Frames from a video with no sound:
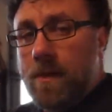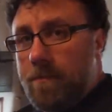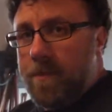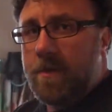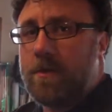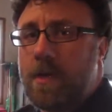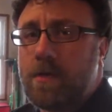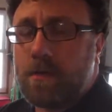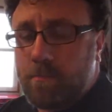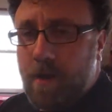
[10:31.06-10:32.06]
building,
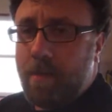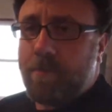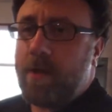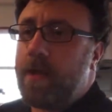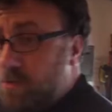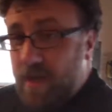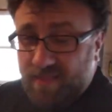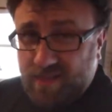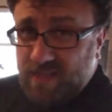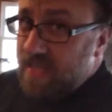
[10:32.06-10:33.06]
your property. Do not
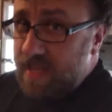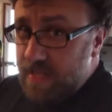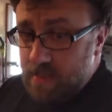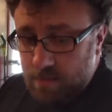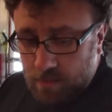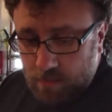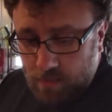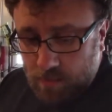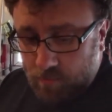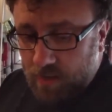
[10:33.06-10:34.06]
let the key in.
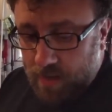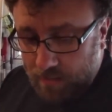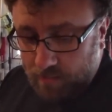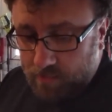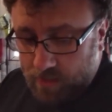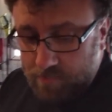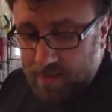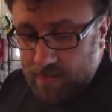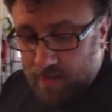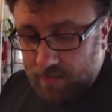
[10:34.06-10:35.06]
I would highly
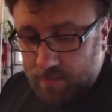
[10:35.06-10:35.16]
recommend not